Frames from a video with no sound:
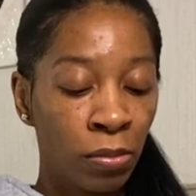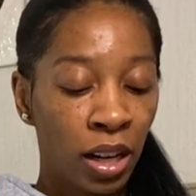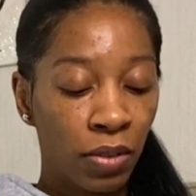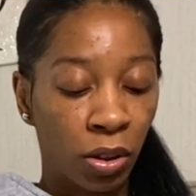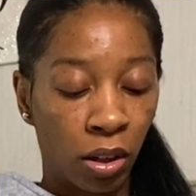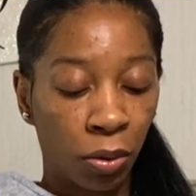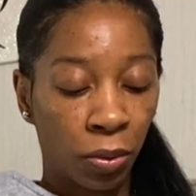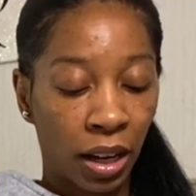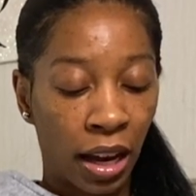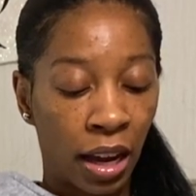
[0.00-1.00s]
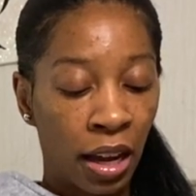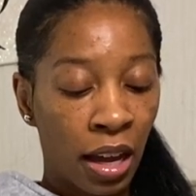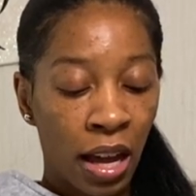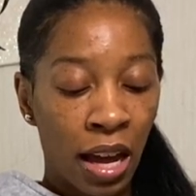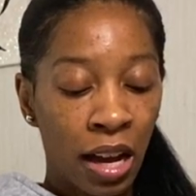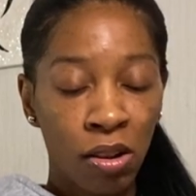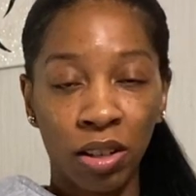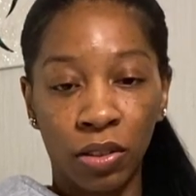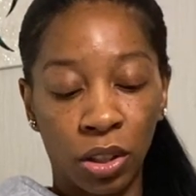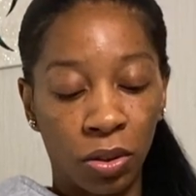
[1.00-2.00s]
even gonna go through that. I don't
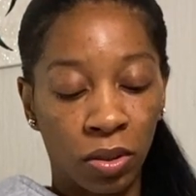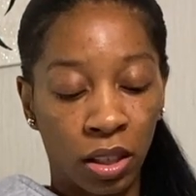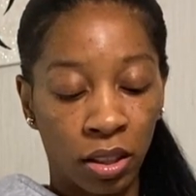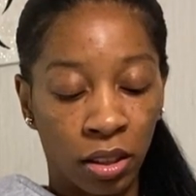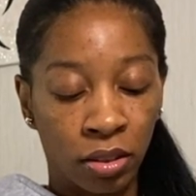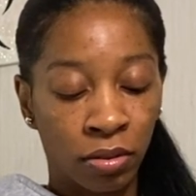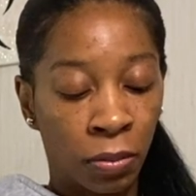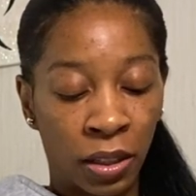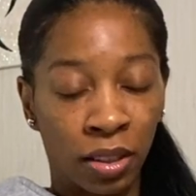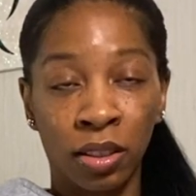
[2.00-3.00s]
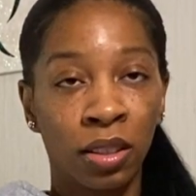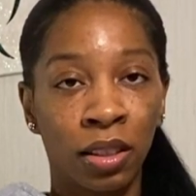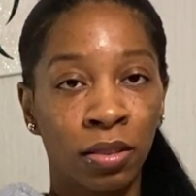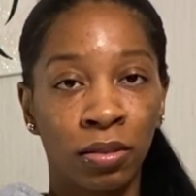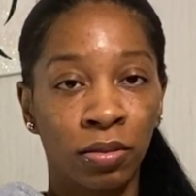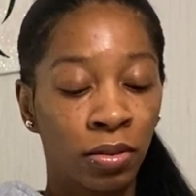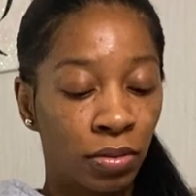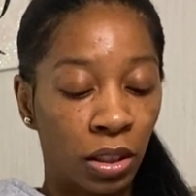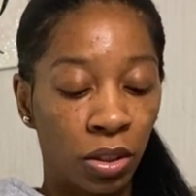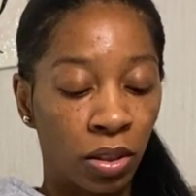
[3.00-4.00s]
even use this to be honest. I don't
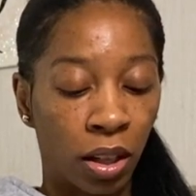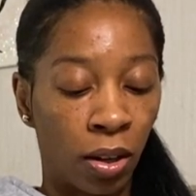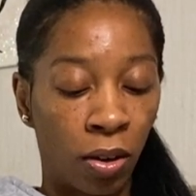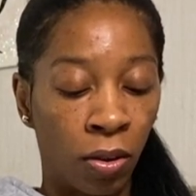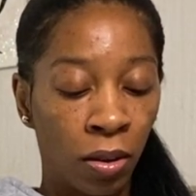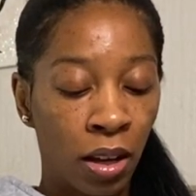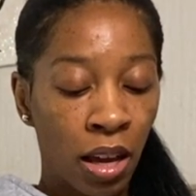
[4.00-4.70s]
really use it at all.